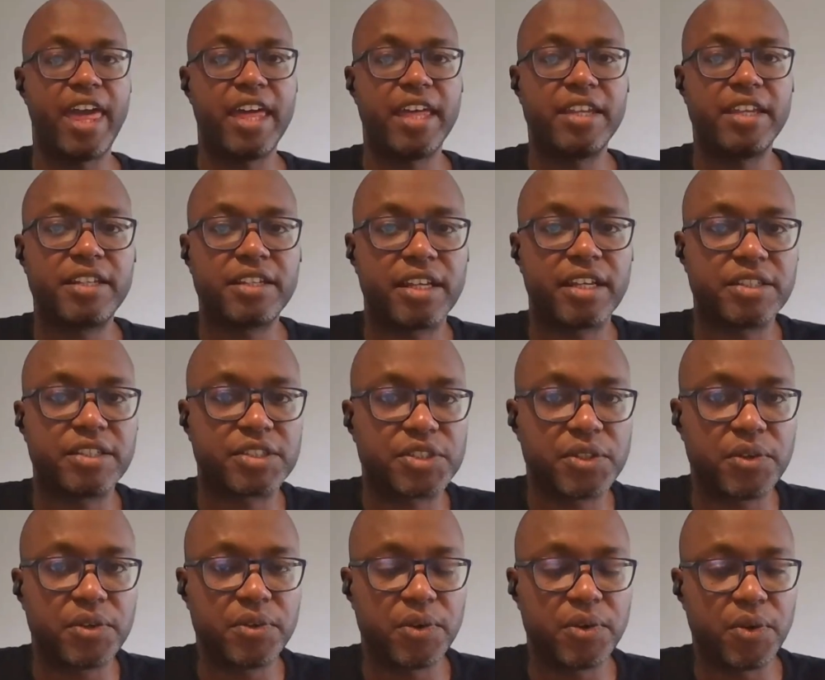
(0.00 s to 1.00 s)
And
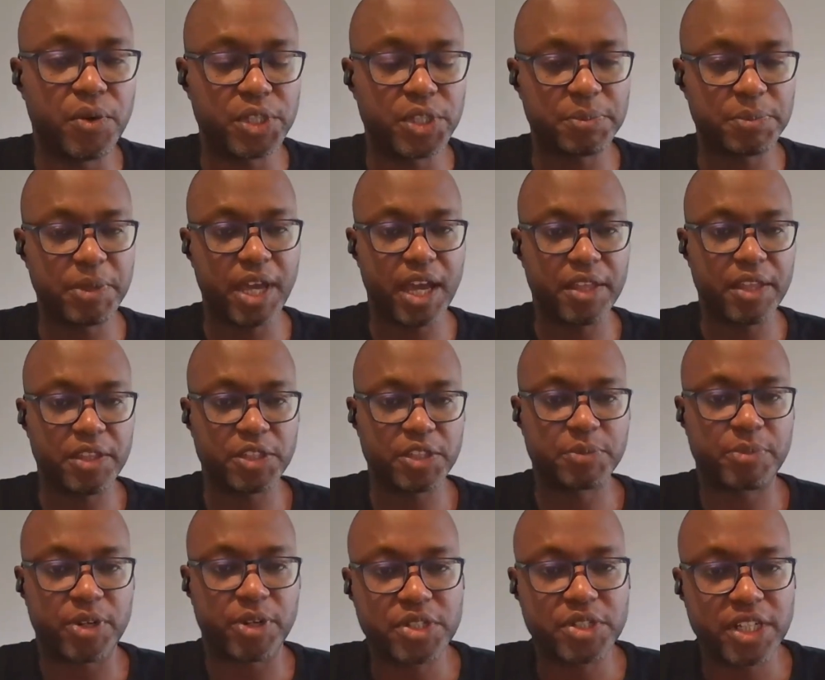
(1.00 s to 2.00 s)
so who is behind this
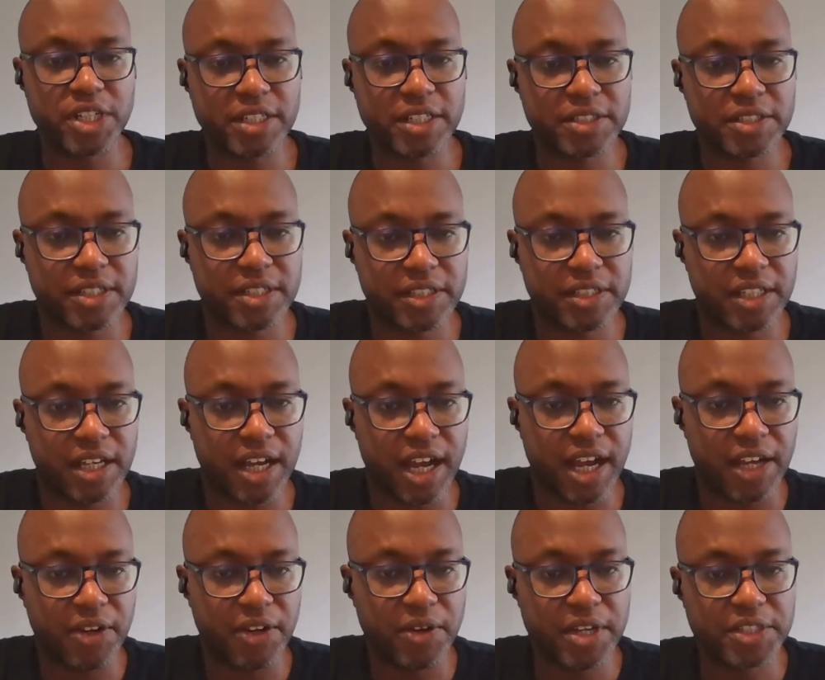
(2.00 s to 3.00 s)
project?
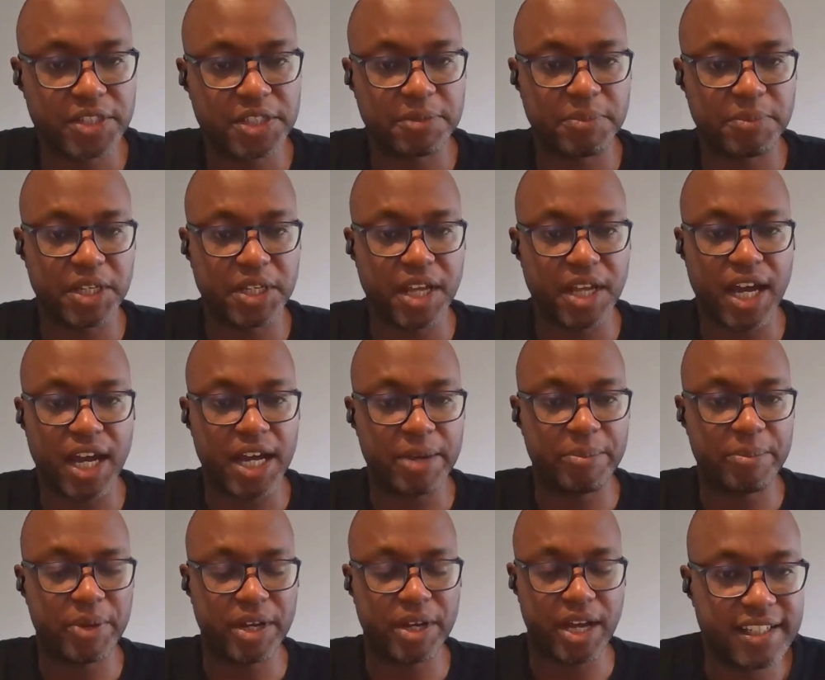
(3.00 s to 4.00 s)
How long has it been up?